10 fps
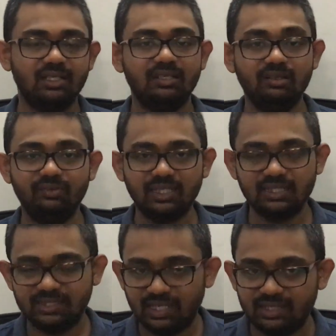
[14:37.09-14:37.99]

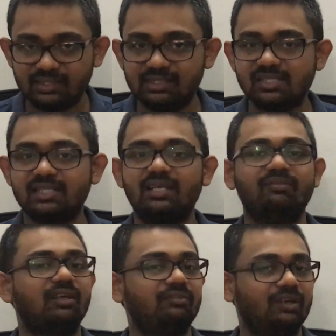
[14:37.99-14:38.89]
difficult challenges than
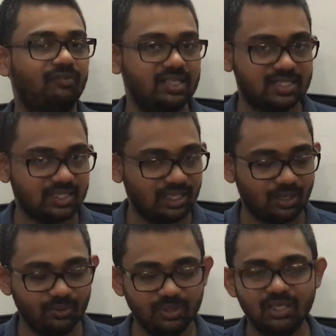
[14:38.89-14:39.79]
what we are facing
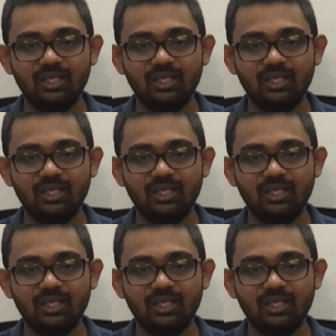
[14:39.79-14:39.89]
now.